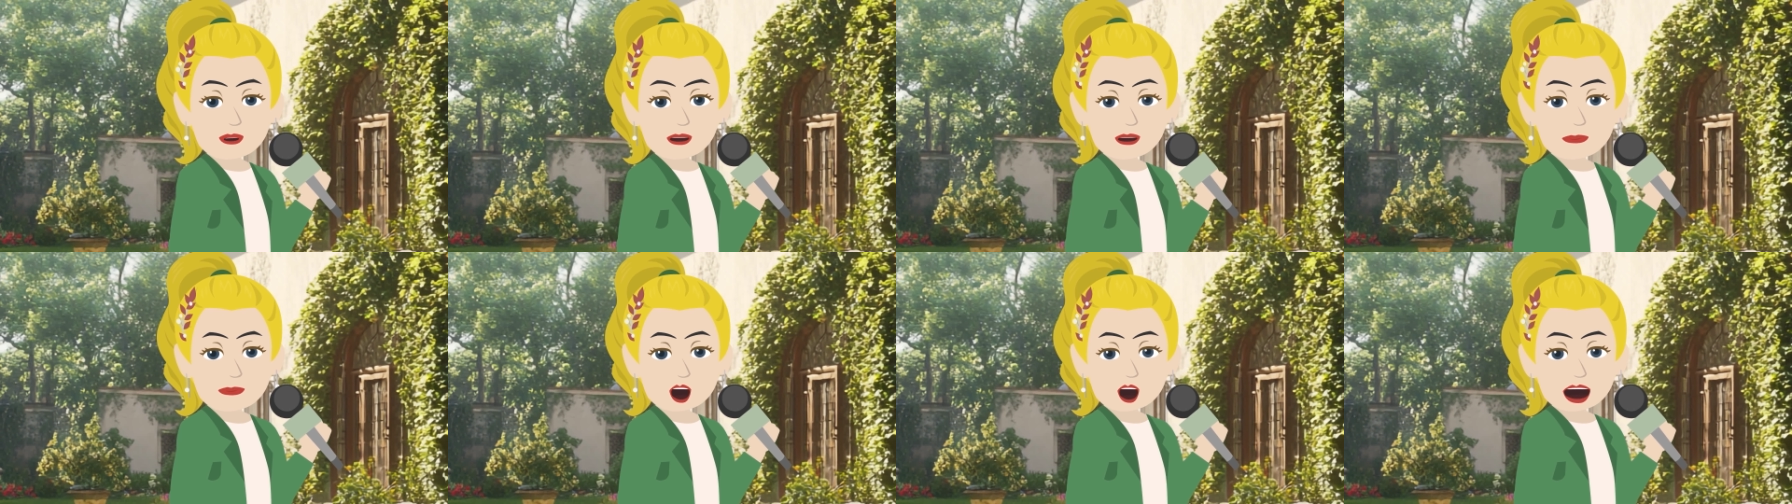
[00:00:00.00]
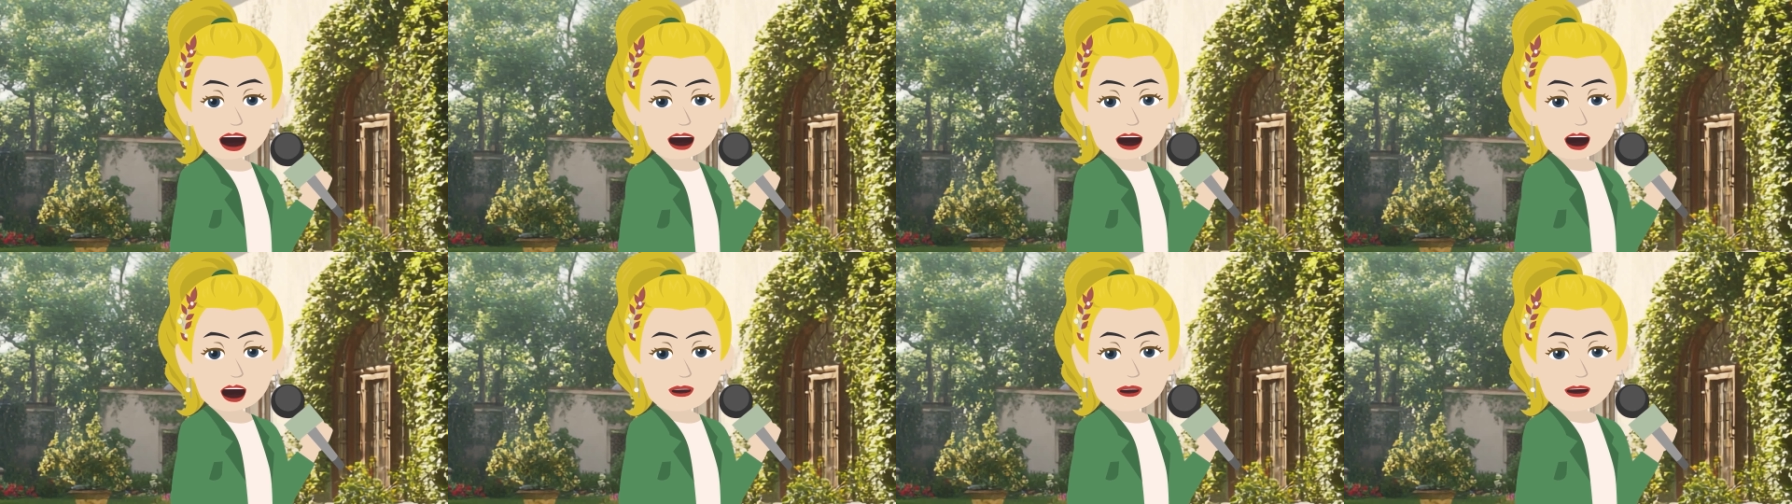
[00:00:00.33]
Then
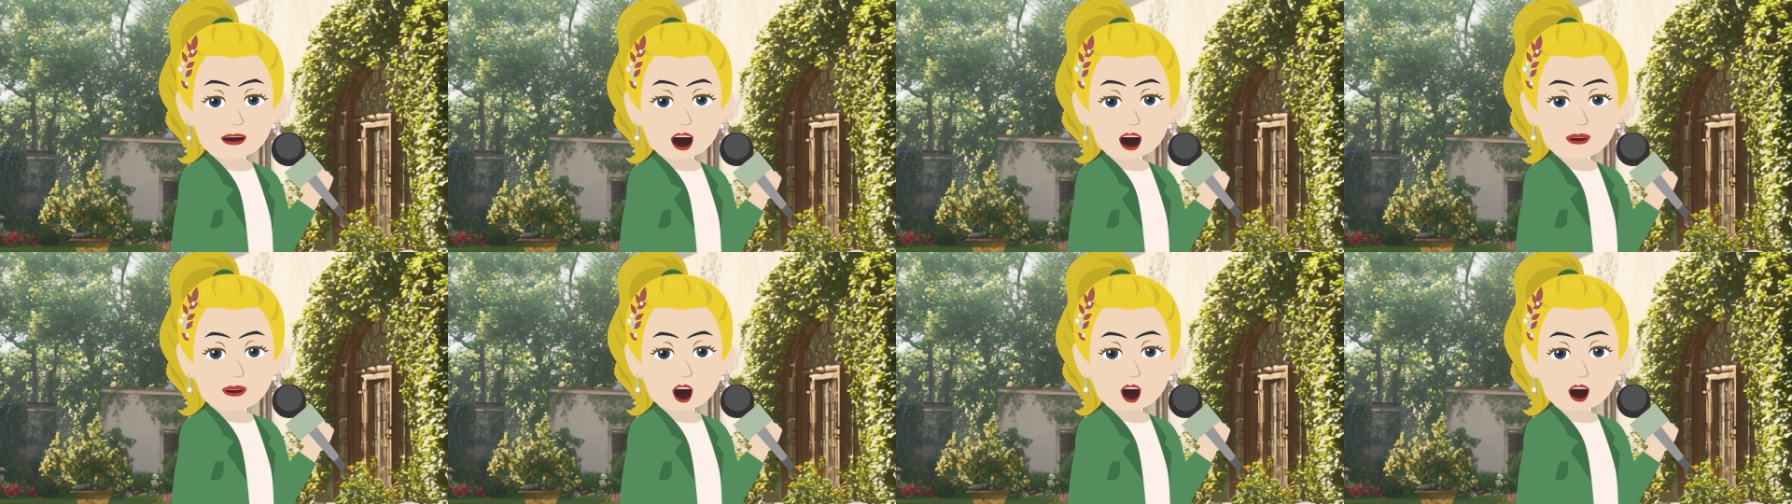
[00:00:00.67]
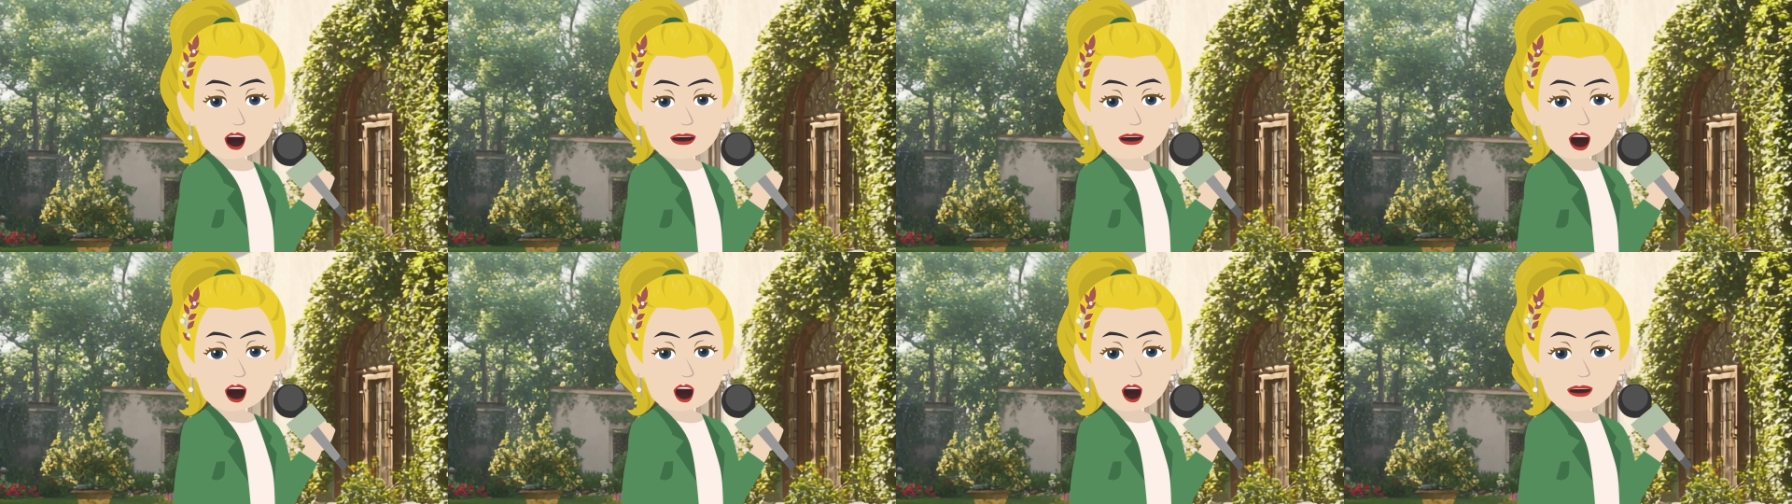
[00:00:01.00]
what happens
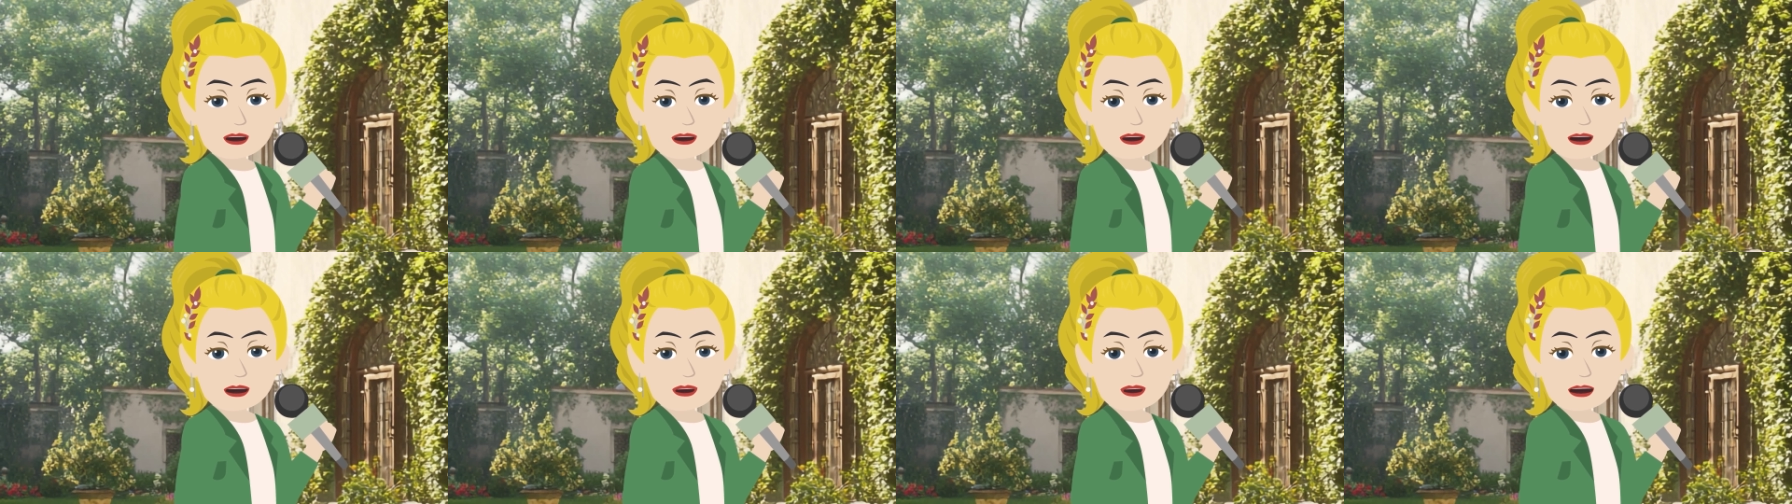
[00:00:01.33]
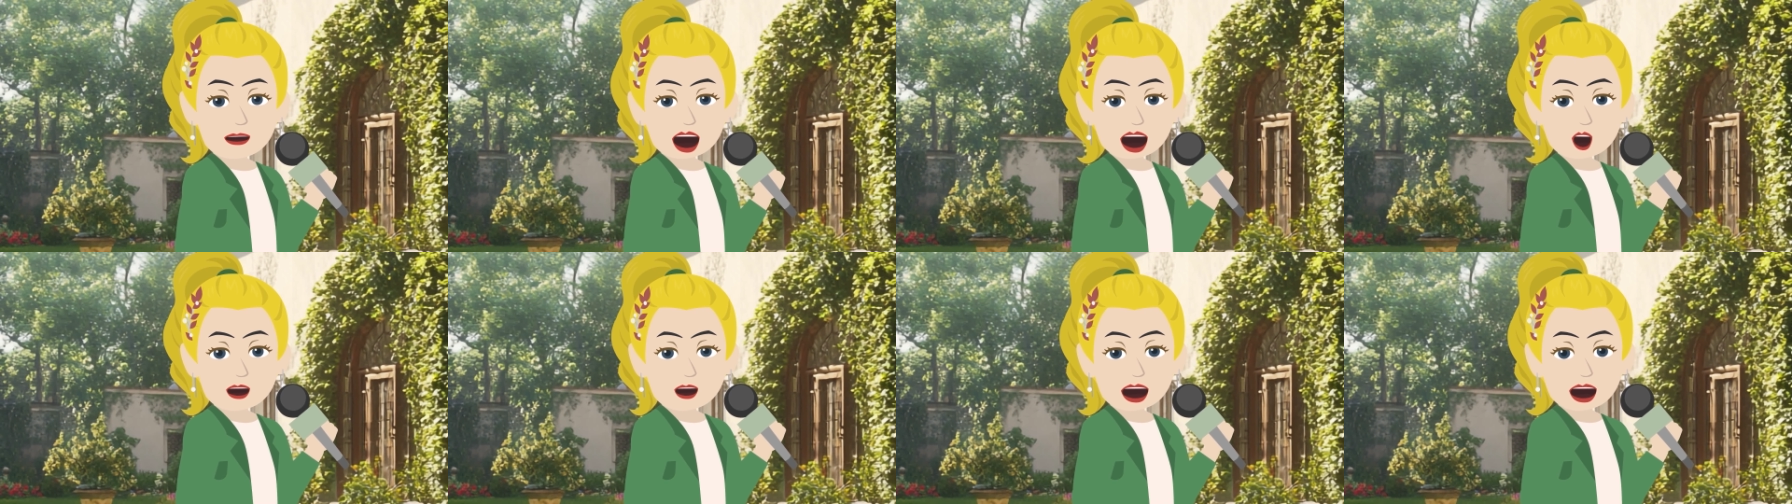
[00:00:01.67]
is
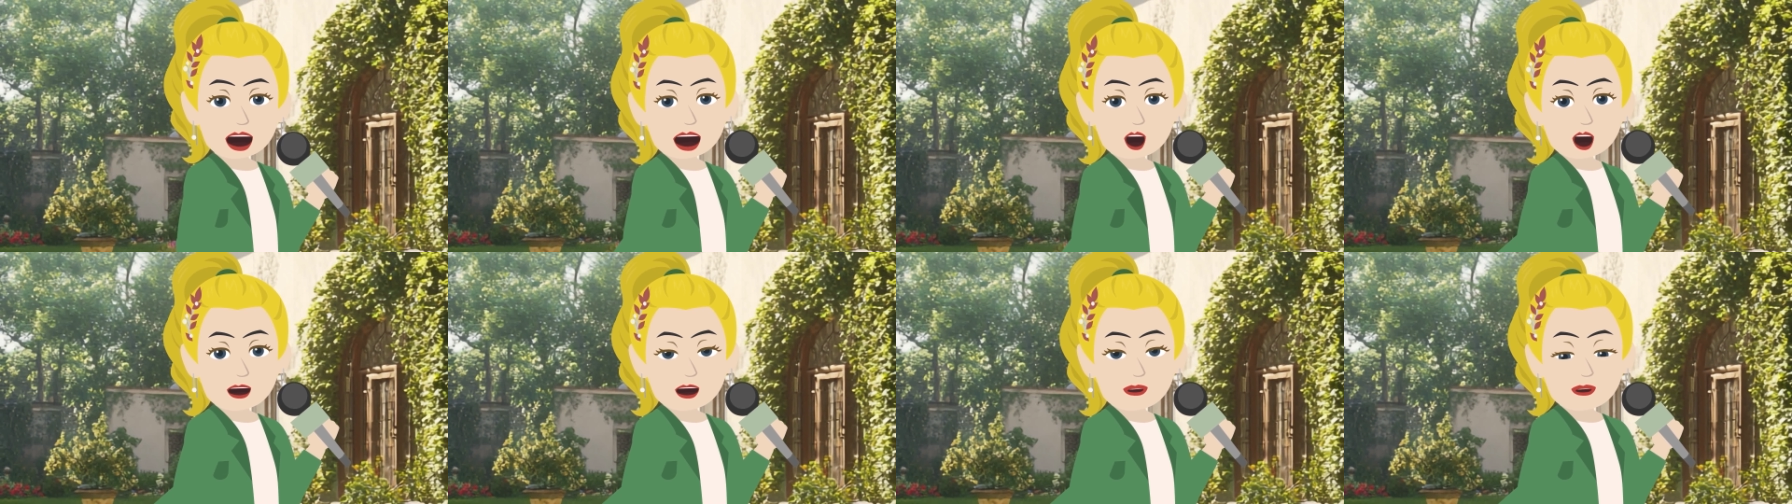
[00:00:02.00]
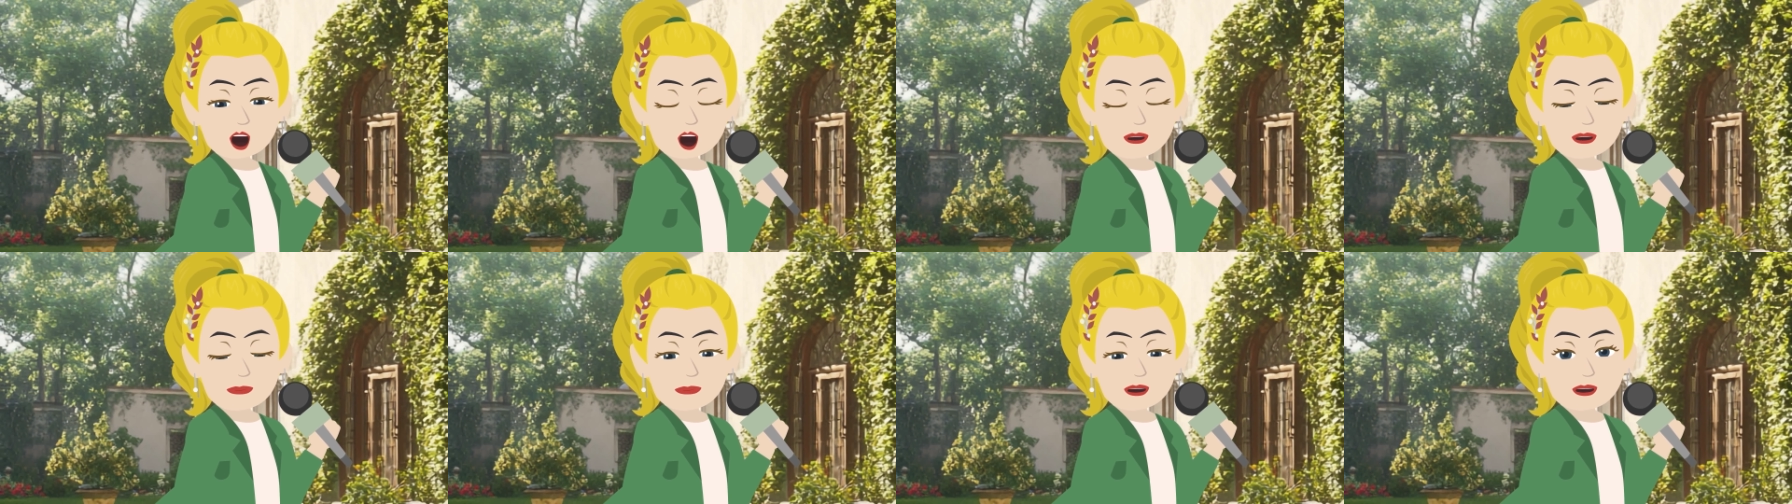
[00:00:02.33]
your world
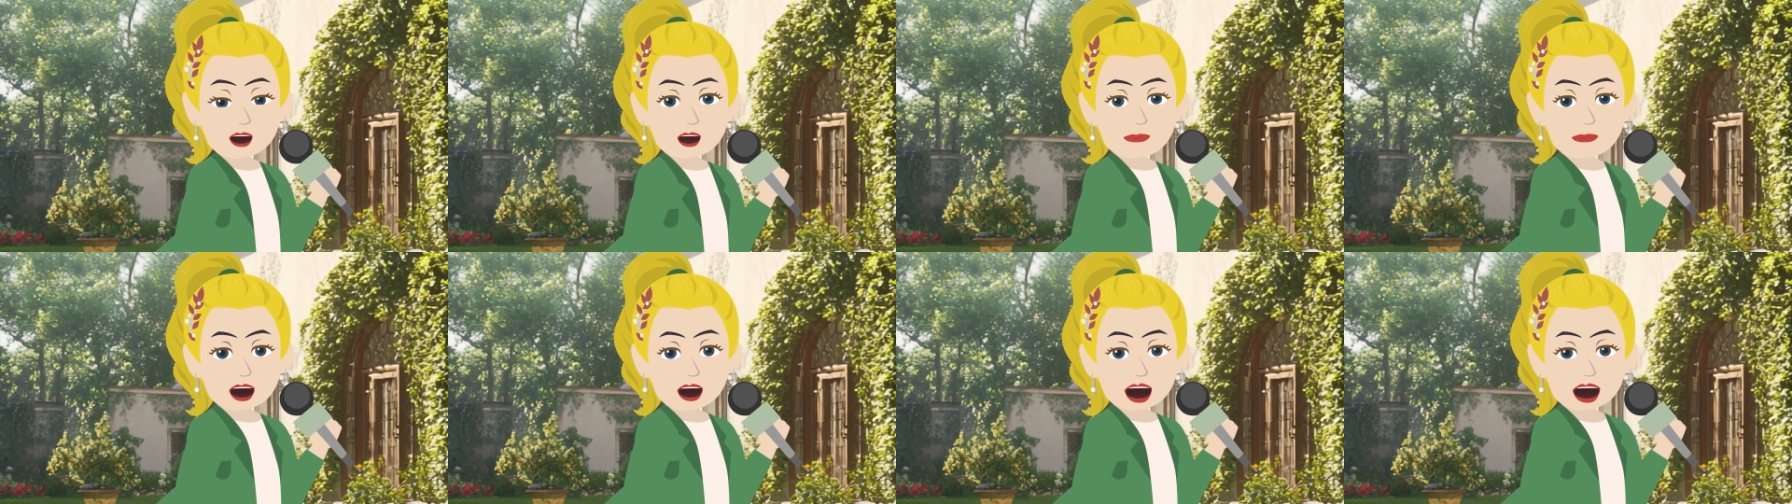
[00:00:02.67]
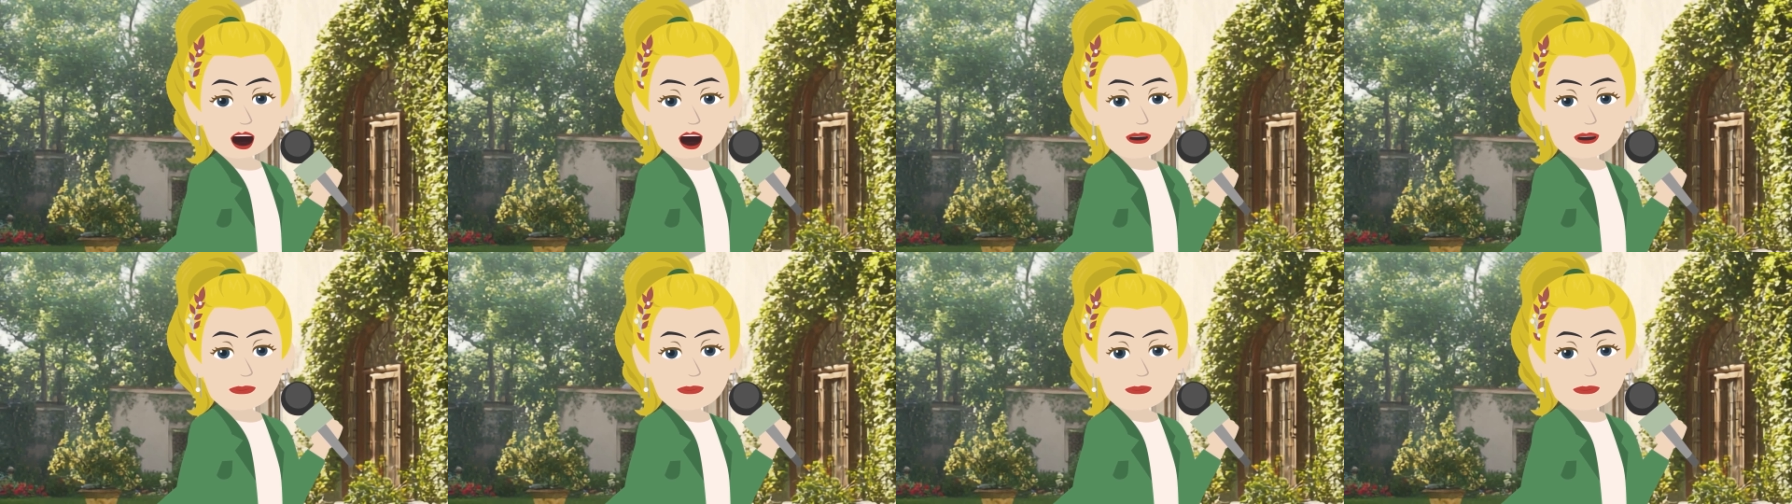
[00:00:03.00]
just continues